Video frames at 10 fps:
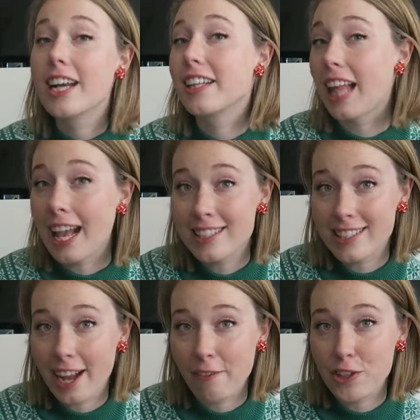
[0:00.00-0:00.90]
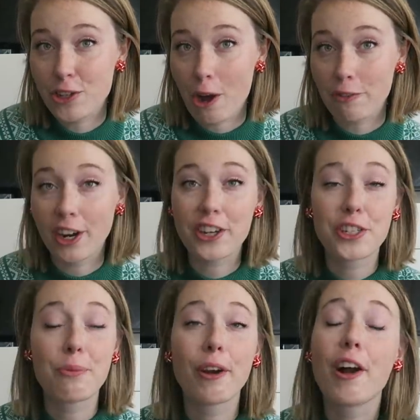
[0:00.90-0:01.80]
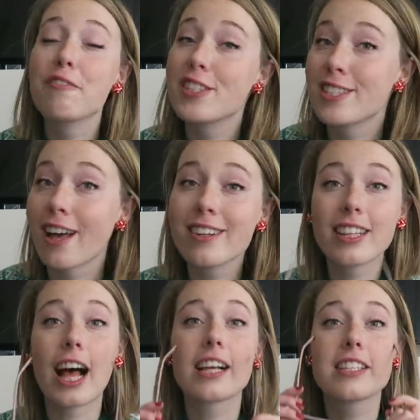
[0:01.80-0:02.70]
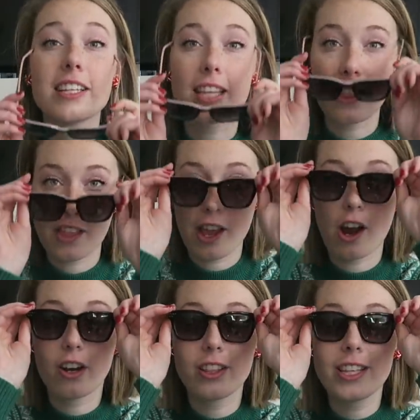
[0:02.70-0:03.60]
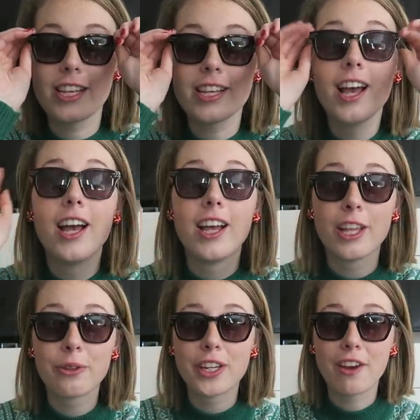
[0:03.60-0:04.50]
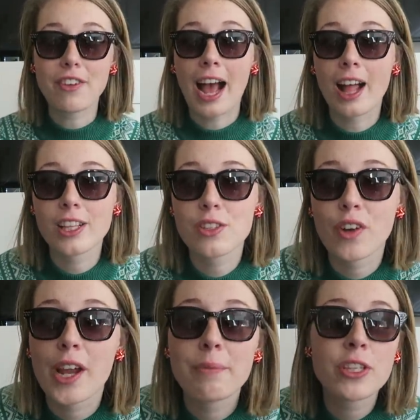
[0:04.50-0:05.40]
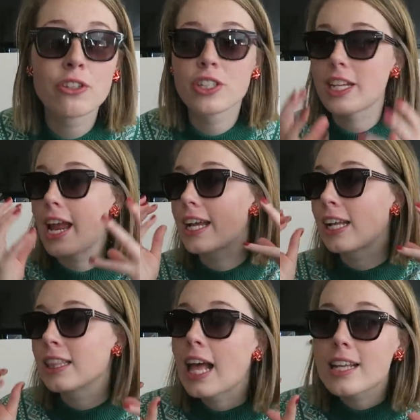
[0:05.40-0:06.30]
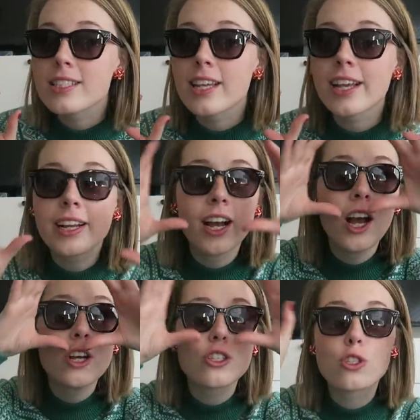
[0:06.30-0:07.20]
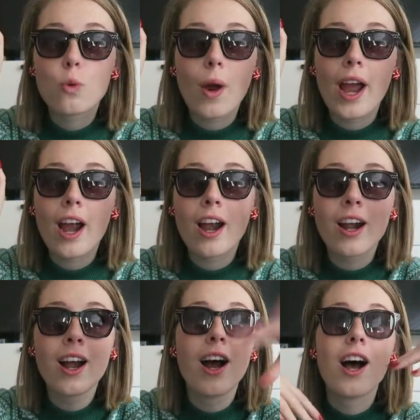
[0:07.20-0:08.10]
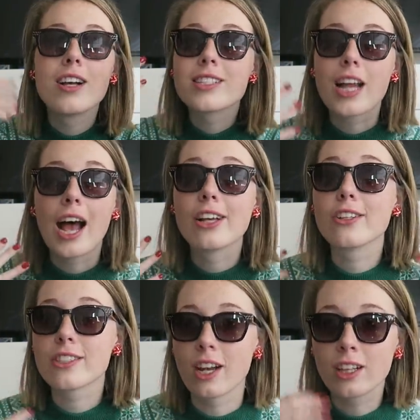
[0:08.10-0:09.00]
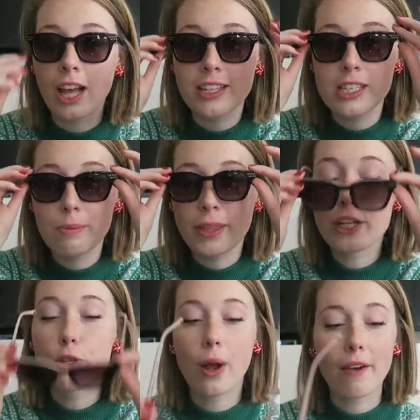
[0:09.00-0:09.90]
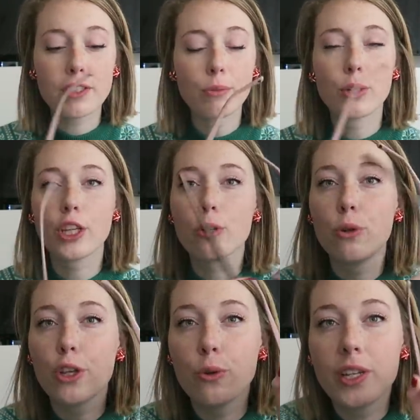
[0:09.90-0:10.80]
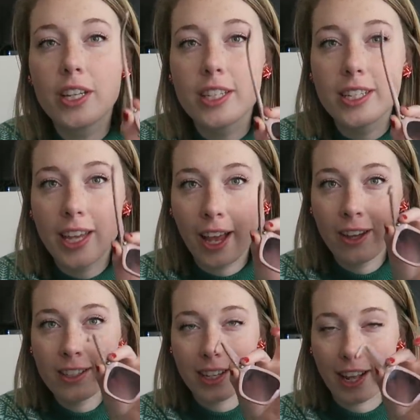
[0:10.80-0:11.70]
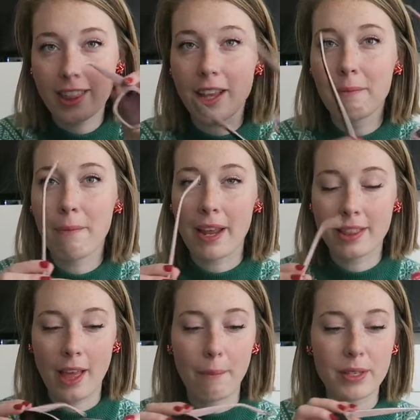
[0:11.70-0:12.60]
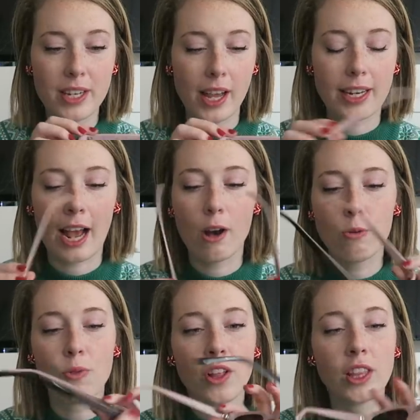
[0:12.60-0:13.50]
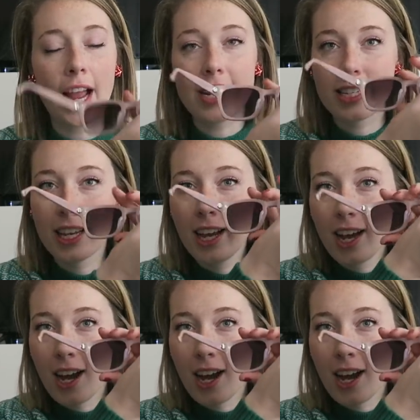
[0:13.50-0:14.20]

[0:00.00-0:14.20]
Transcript: glasses I have to show off are actually a pair of sunglasses and they are the Hilary Duff Alice frame. These are just a classic square style sunglasses but they do have some really cool unique details that I think make them stand out. The light